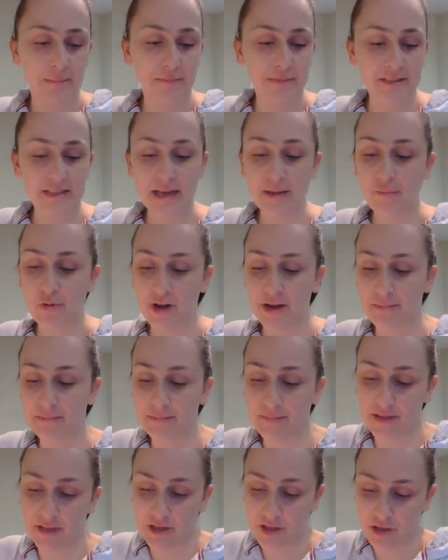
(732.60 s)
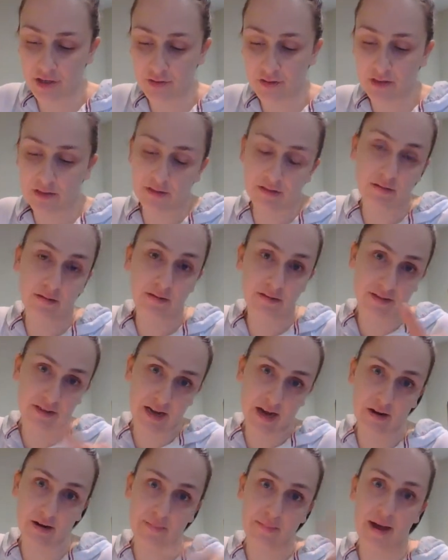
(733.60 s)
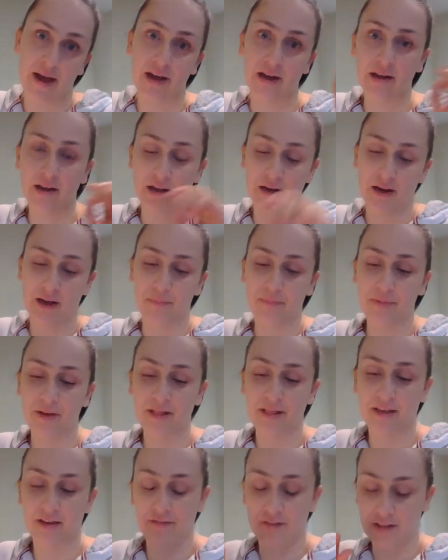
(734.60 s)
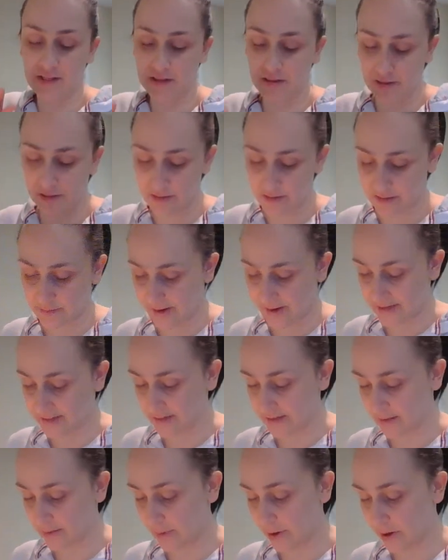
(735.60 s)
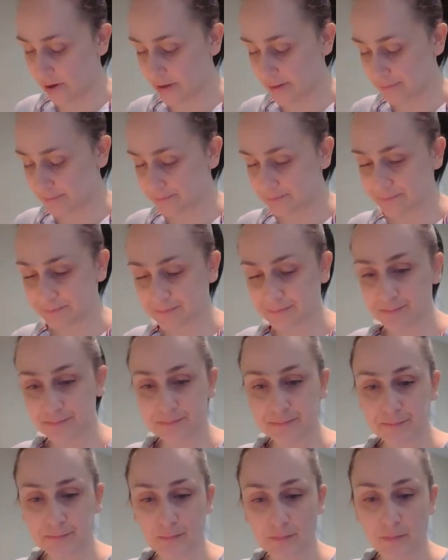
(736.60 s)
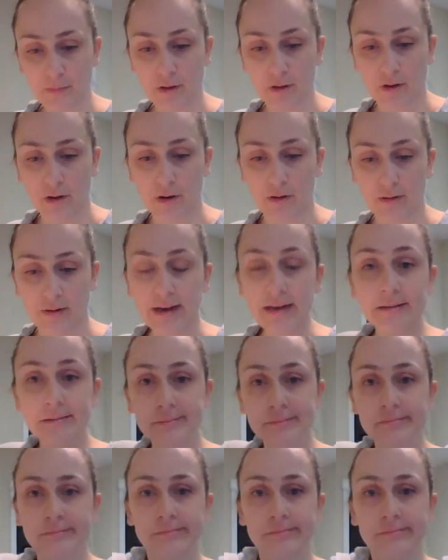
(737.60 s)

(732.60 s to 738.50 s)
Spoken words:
Same way that you do it, down and back and up, and leaving the little space at the bottom. All right.